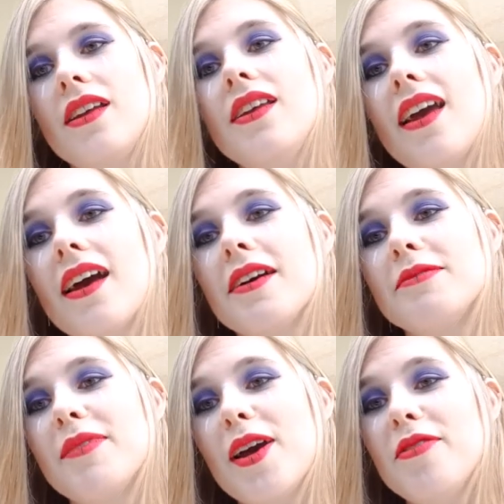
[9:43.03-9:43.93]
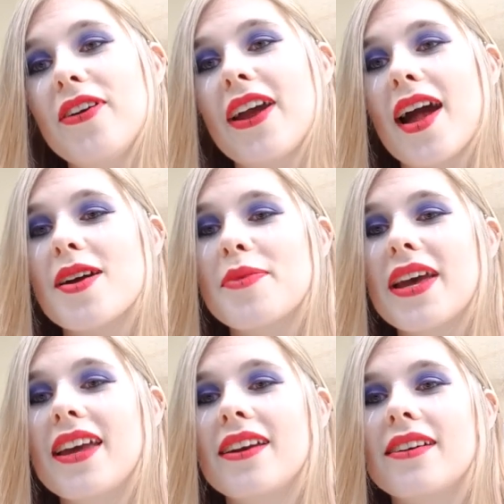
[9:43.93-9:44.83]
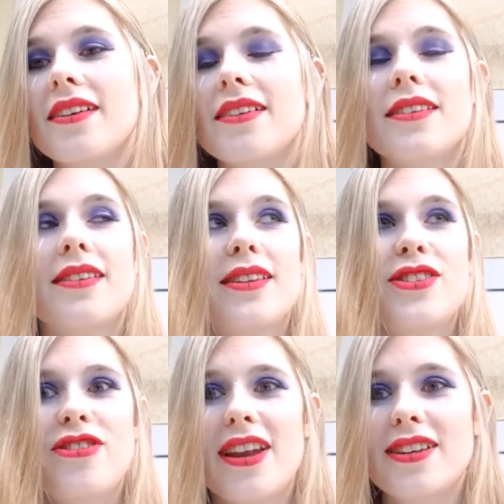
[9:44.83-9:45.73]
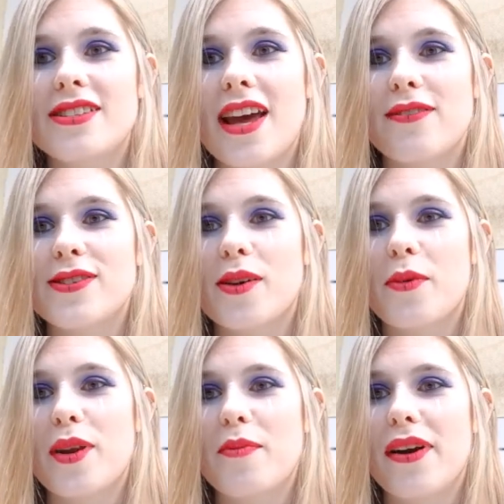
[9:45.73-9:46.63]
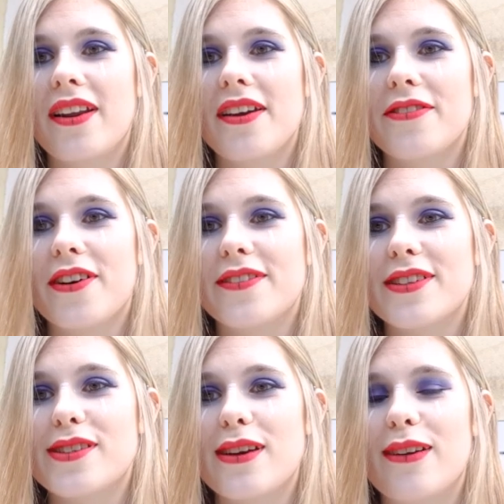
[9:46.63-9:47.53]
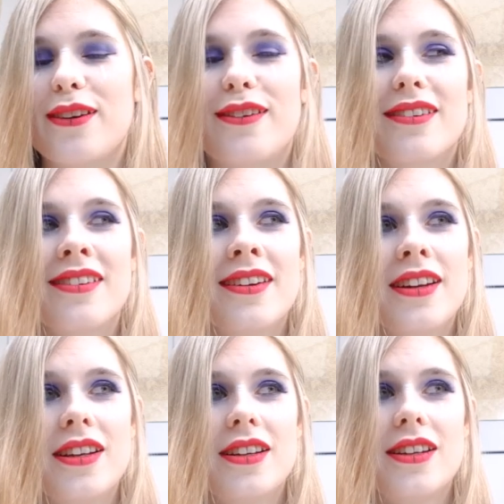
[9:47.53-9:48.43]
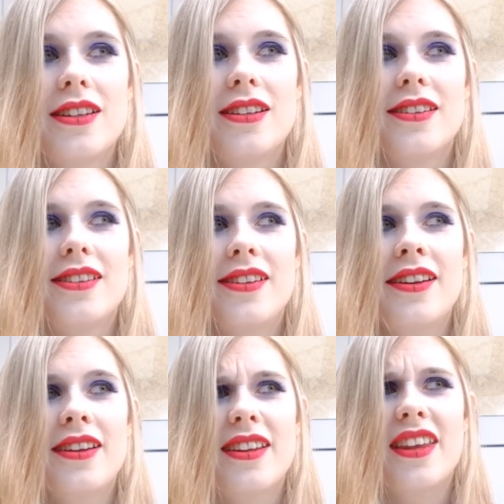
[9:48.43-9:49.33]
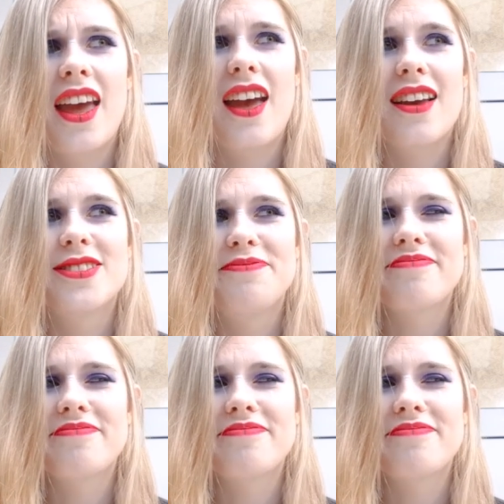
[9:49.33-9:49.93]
Yeah, I'm very happy. It's strange to have someone in my life after so long, and yeah,